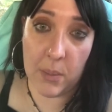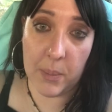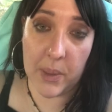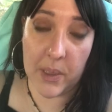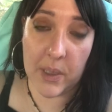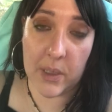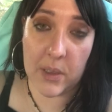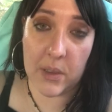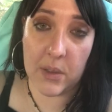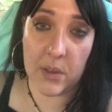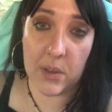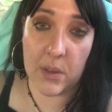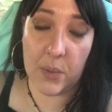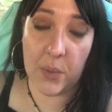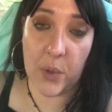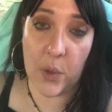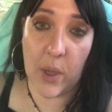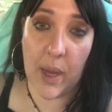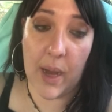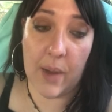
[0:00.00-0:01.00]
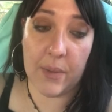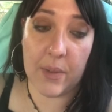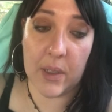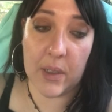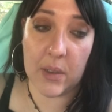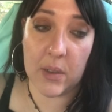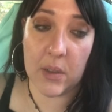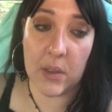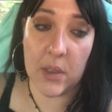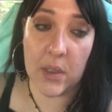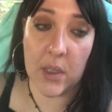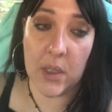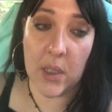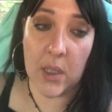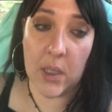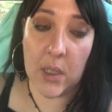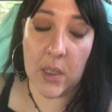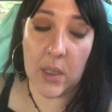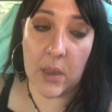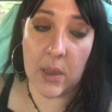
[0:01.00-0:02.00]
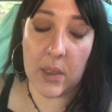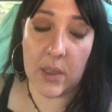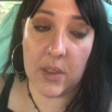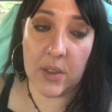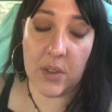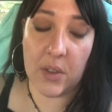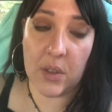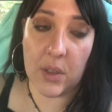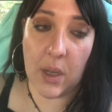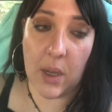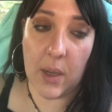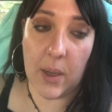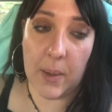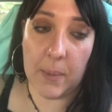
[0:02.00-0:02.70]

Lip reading: because if you have this